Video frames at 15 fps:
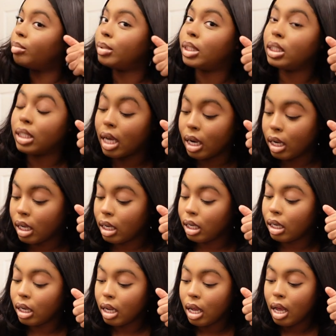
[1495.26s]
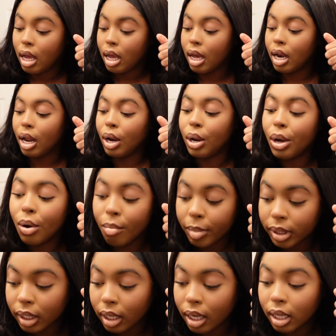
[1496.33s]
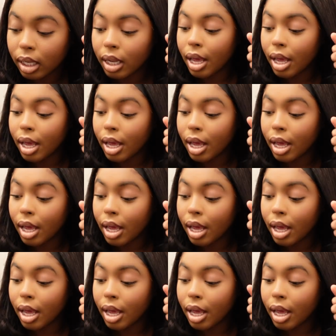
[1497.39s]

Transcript: has been shedding, and I know I'm about to cut